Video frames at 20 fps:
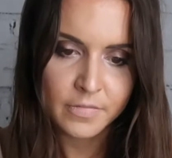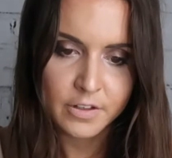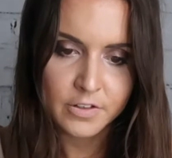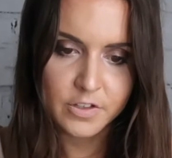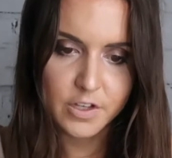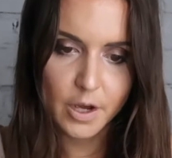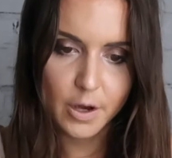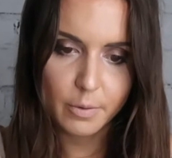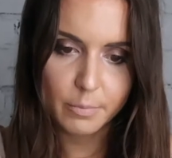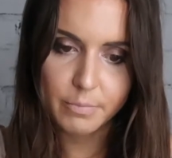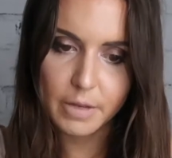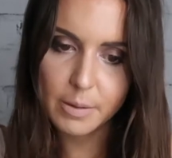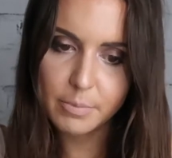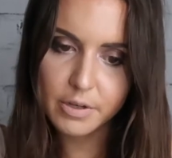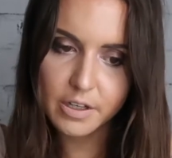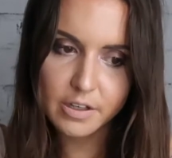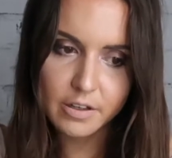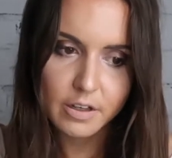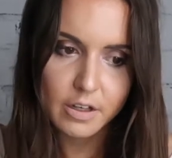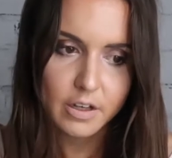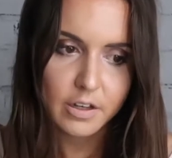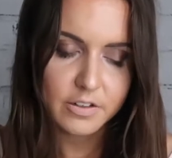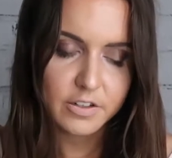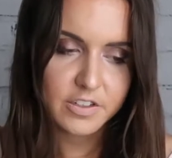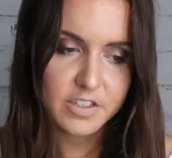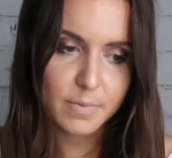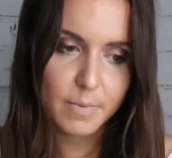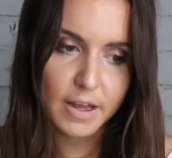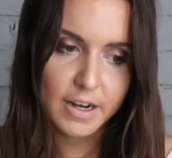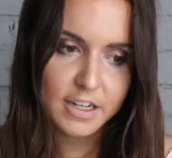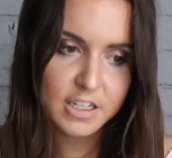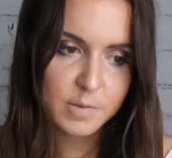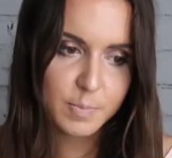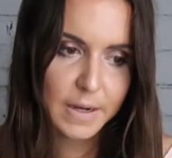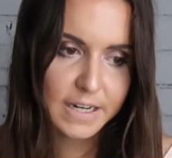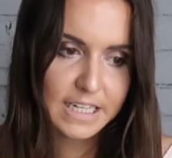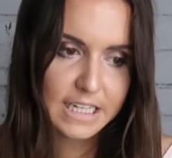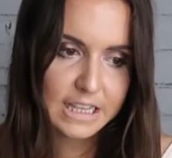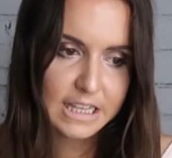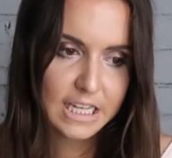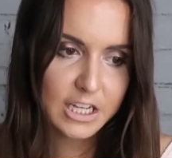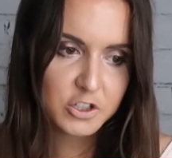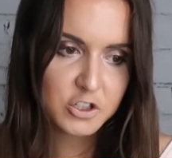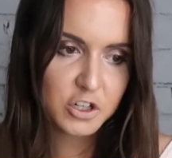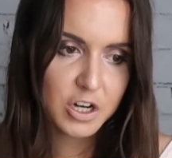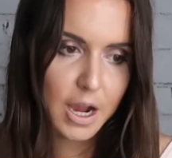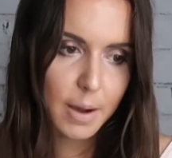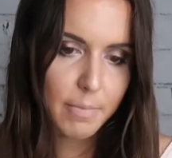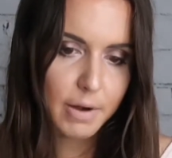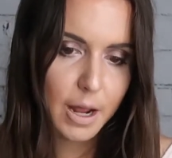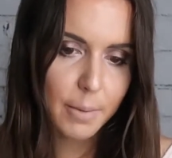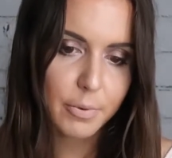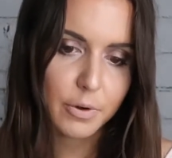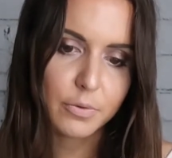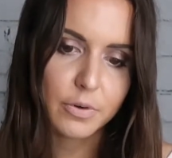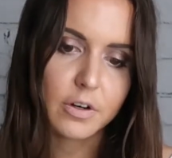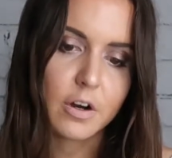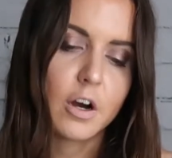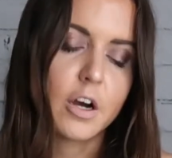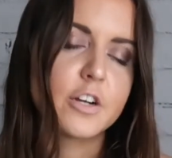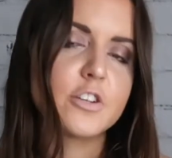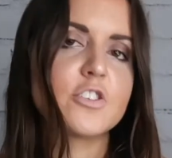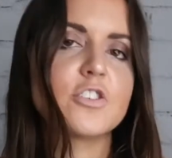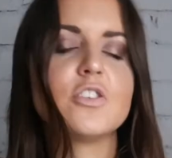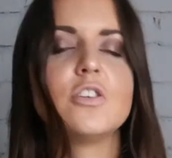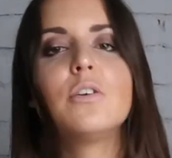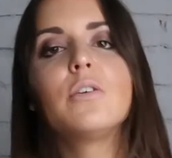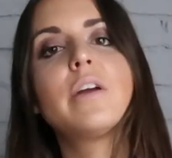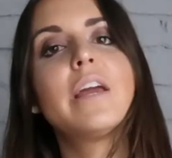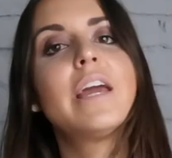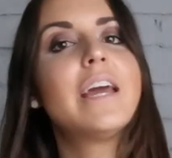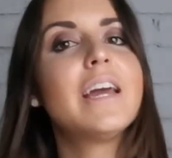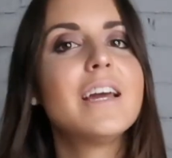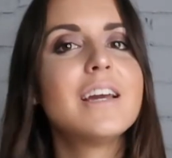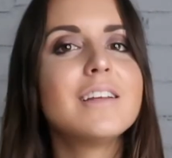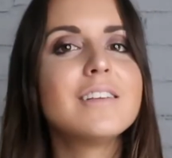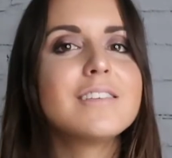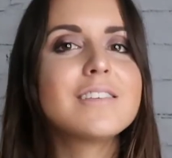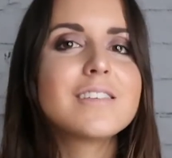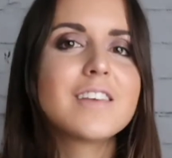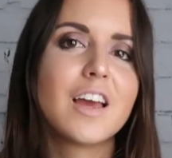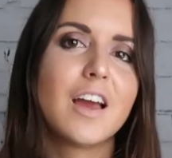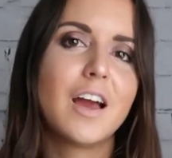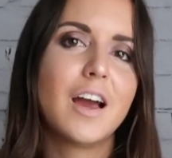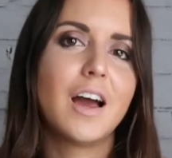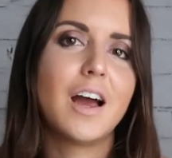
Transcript: So maybe just some unexpected things are coming up in regards to kids,